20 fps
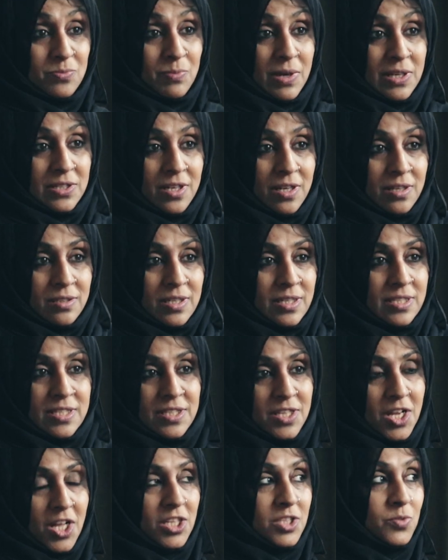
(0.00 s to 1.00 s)
little
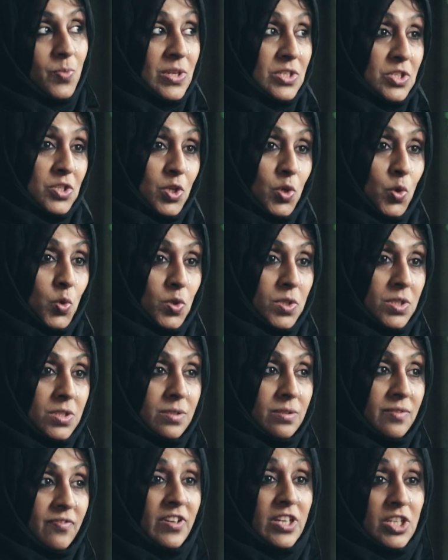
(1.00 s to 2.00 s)
girl went to the local
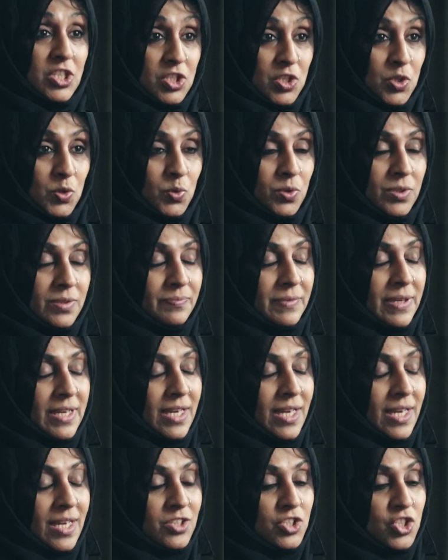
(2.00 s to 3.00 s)
village school
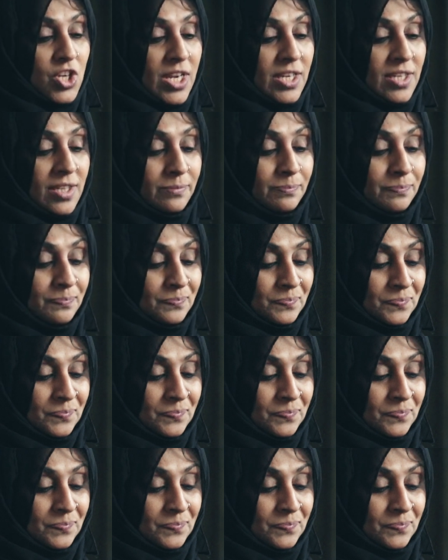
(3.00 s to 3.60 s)
in Chaycombe.